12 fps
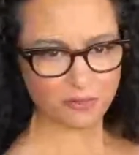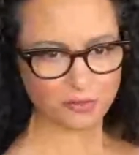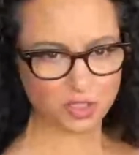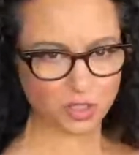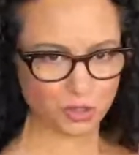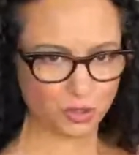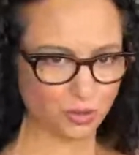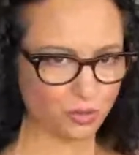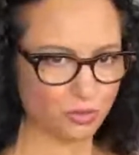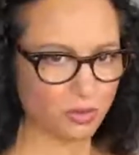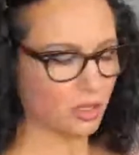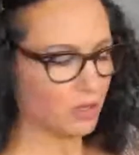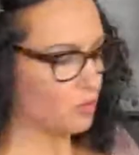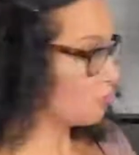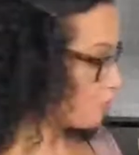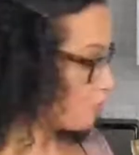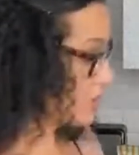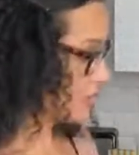of 2.
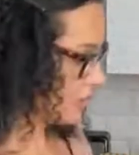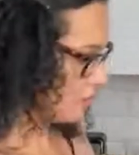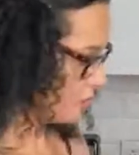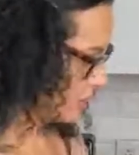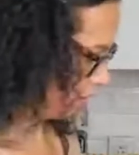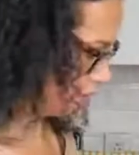Really, really